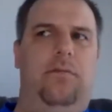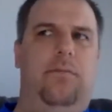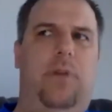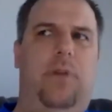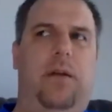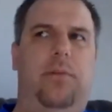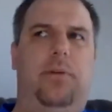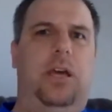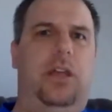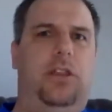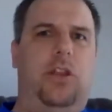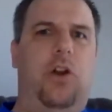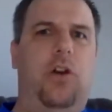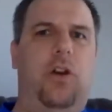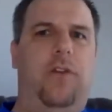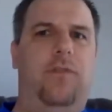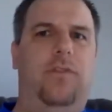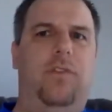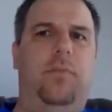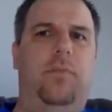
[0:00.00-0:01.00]
probably a
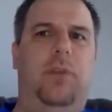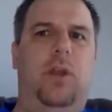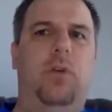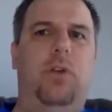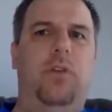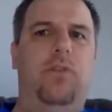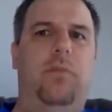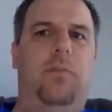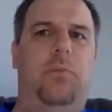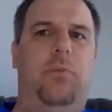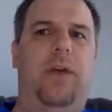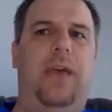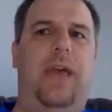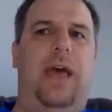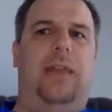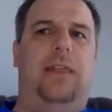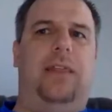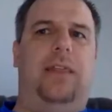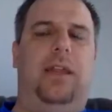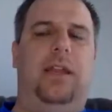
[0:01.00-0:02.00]
third of them don't even play
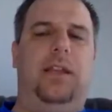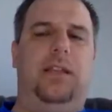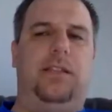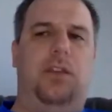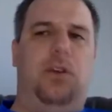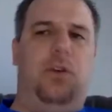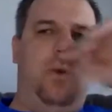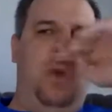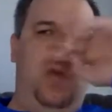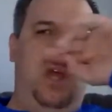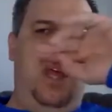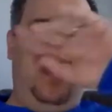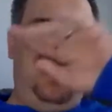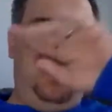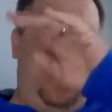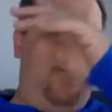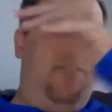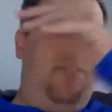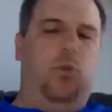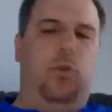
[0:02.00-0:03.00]
athletics. So
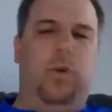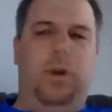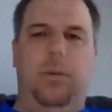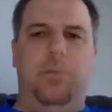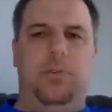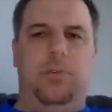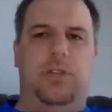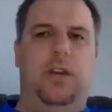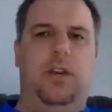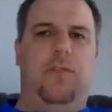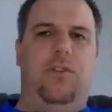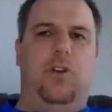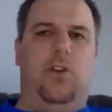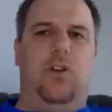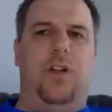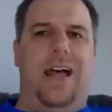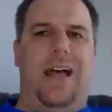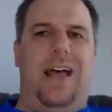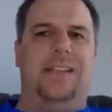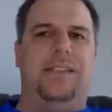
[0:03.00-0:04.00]
have 20% of your
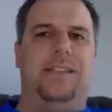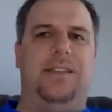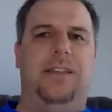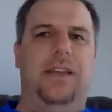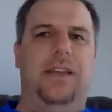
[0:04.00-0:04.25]
class,